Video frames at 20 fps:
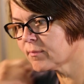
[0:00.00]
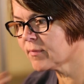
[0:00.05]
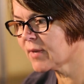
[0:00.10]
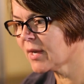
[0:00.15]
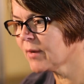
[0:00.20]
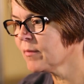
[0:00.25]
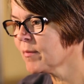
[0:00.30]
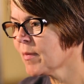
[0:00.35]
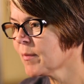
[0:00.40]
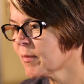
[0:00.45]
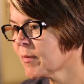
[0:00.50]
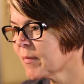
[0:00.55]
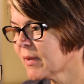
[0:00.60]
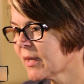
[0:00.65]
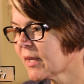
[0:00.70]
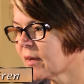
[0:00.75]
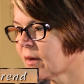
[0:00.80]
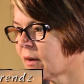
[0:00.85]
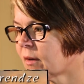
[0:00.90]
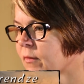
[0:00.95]
I remember
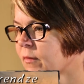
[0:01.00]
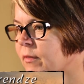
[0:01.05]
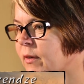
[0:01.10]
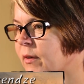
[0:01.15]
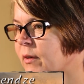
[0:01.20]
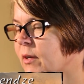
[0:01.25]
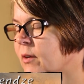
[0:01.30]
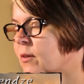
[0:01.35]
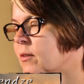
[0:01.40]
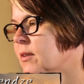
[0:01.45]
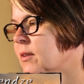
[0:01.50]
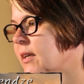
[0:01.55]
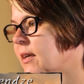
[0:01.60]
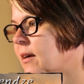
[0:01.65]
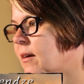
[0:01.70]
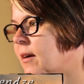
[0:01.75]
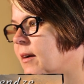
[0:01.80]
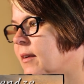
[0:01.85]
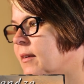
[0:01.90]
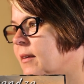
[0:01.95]
making art very early
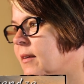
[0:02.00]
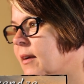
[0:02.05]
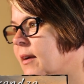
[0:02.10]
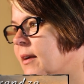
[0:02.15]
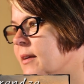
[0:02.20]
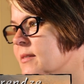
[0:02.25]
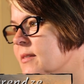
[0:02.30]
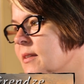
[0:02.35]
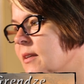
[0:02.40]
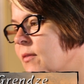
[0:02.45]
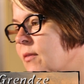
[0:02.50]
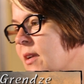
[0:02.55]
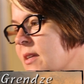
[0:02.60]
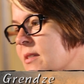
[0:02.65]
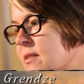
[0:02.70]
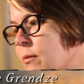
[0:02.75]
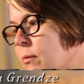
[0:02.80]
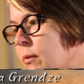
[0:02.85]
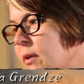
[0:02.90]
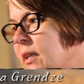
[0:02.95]
on, even
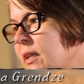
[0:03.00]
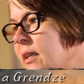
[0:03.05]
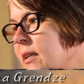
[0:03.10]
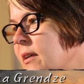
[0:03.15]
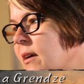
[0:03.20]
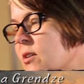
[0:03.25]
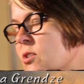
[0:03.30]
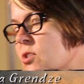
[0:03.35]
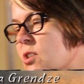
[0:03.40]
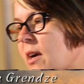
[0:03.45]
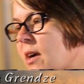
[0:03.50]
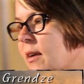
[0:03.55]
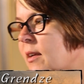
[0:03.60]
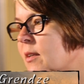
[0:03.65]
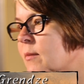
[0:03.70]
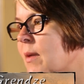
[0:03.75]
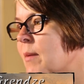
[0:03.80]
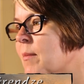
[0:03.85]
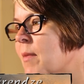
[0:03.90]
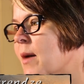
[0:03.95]
as a really young
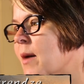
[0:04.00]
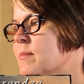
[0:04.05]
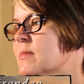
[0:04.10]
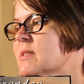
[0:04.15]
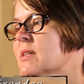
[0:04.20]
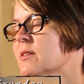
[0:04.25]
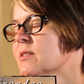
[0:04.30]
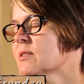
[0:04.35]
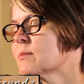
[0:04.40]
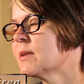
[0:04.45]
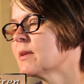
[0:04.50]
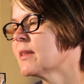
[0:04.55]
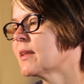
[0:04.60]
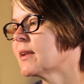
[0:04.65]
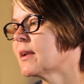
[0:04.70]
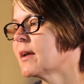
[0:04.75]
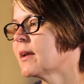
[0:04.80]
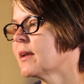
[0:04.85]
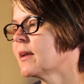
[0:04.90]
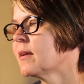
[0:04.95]
child. My mom tells me
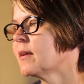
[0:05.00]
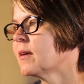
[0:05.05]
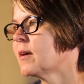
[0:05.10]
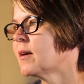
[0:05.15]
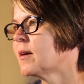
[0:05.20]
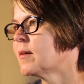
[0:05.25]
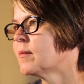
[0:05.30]
that I